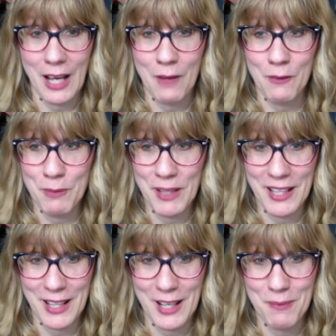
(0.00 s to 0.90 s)
I will
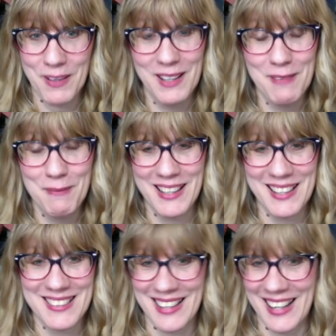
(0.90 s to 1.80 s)
pick it up
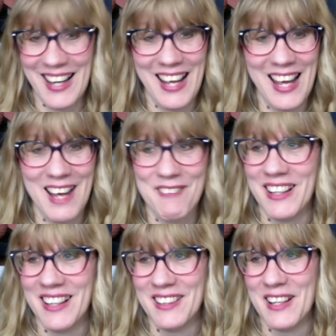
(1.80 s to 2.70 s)
because I gotta have
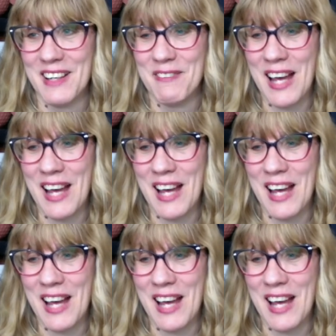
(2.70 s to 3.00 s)
it in the.